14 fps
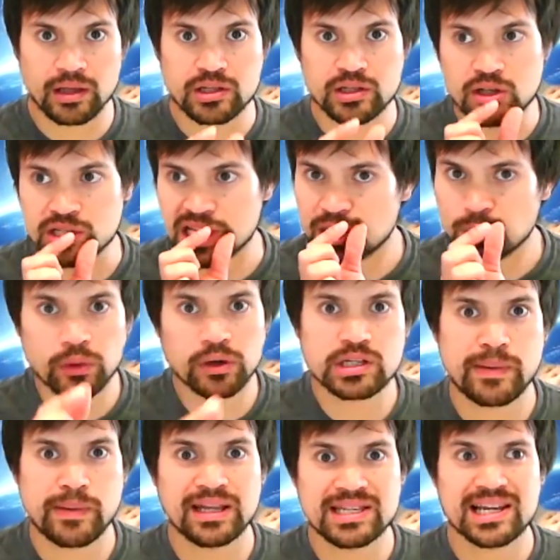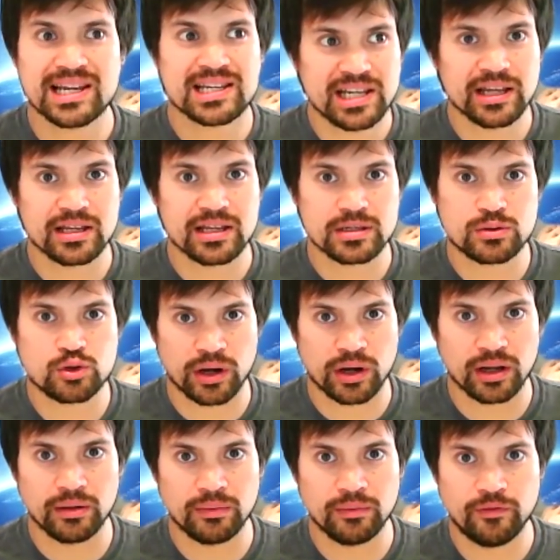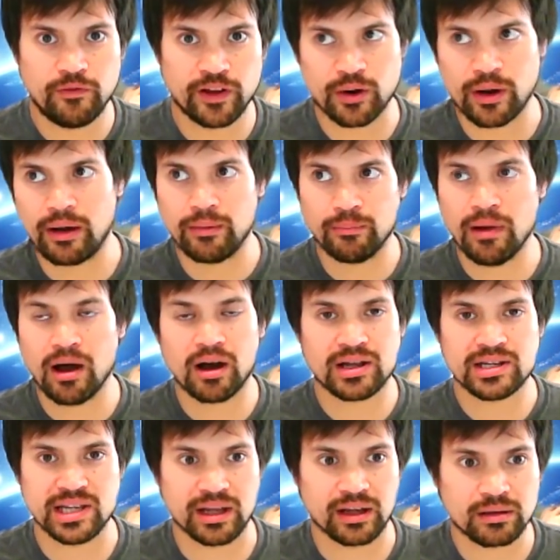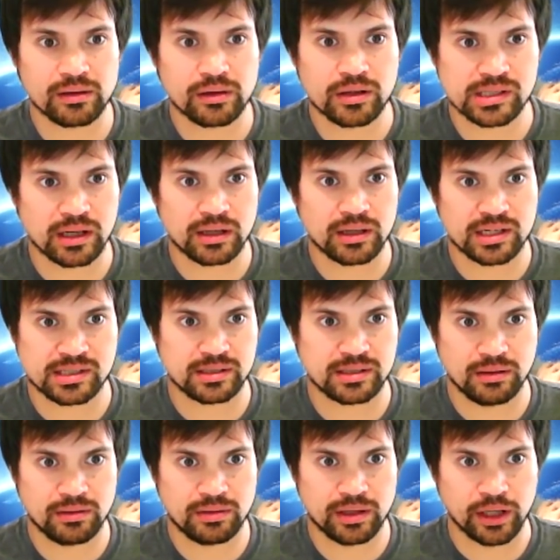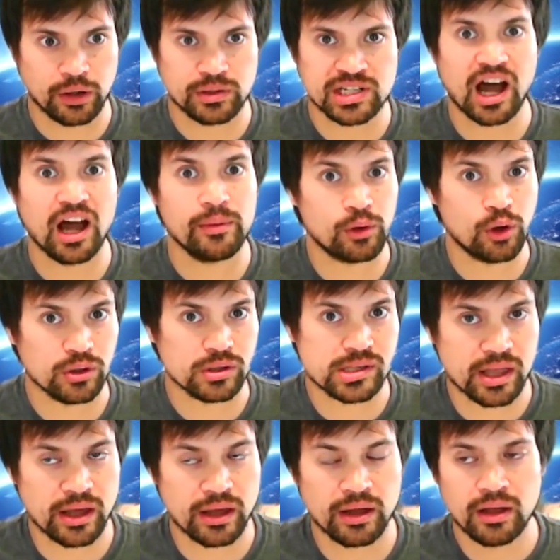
because I didn't want to spend six years trying to figure out marketing because that's, you know, time cost there.